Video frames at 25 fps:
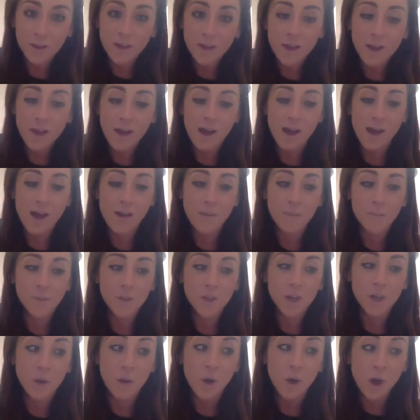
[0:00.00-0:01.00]

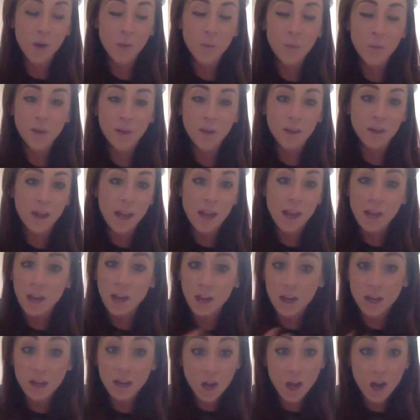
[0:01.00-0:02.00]
You know, I went
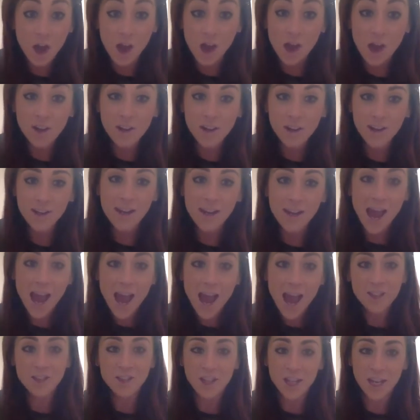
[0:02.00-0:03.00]
and learned, and
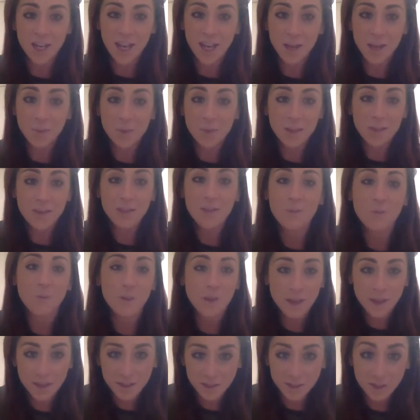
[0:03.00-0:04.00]
actually within the
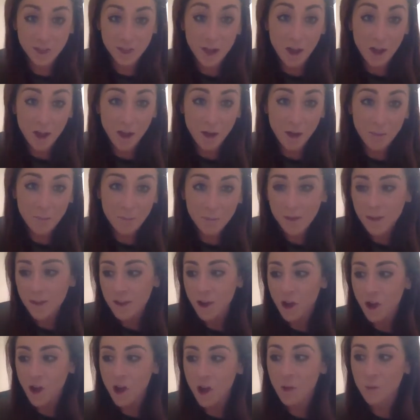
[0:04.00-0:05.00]
first term
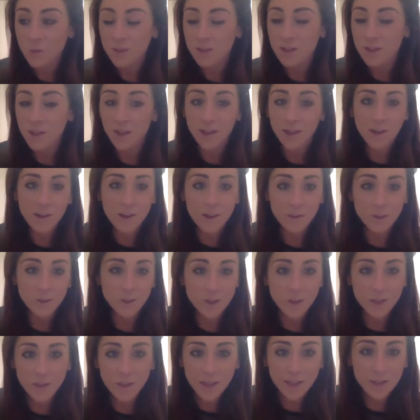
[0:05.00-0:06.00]
I was like, oh,
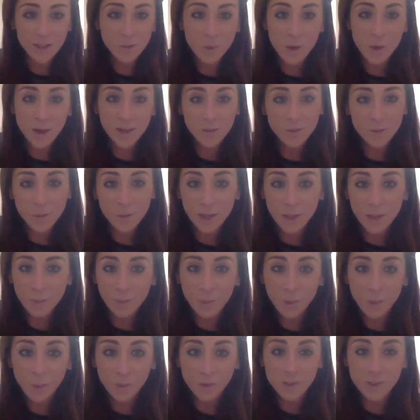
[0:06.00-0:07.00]
so that's why it's really
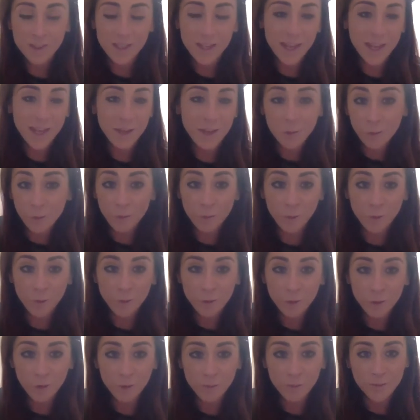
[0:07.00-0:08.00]
important to eat all food
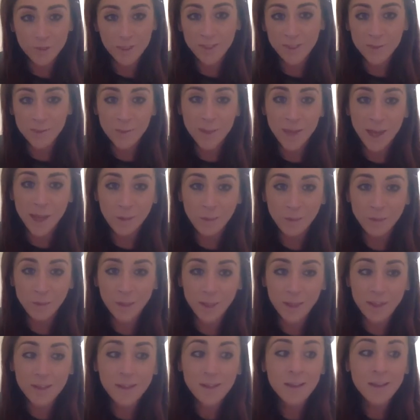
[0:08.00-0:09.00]
groups and to be
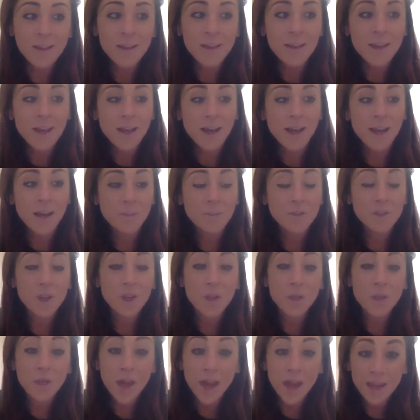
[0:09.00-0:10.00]
healthy.
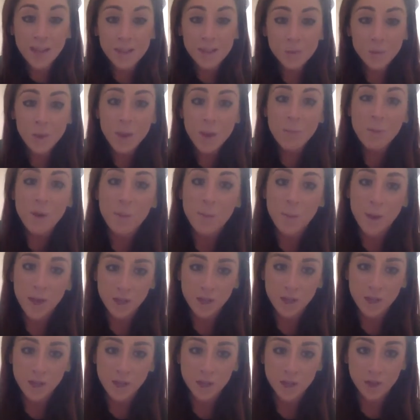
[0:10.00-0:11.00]
So that is where my
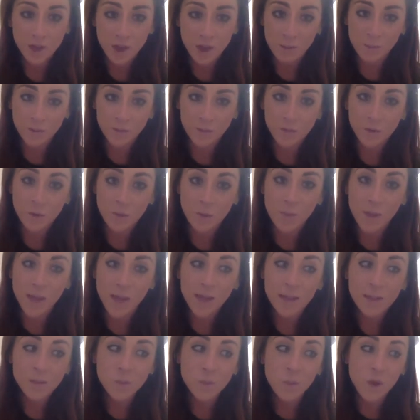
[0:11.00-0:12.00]
passion comes from.
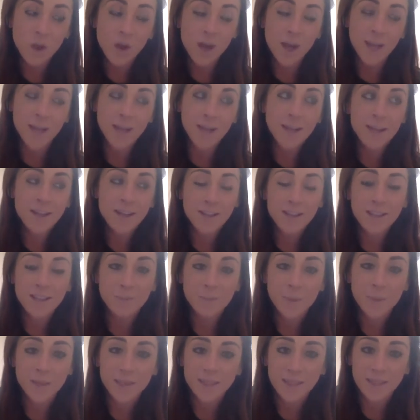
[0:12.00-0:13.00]
That is why this
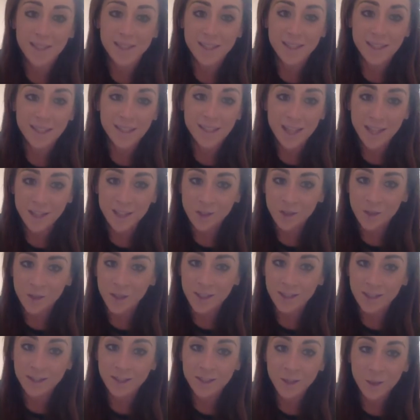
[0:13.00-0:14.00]
business is
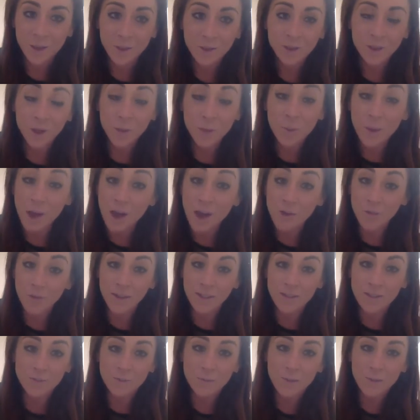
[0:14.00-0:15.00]
literally so
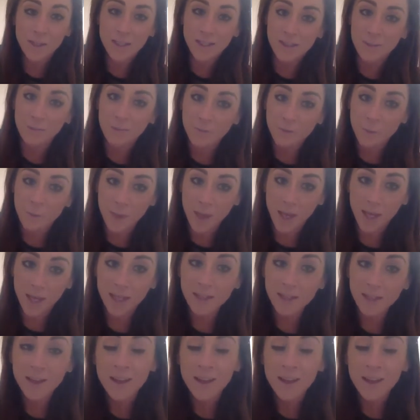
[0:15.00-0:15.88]
perfect and fits in for me.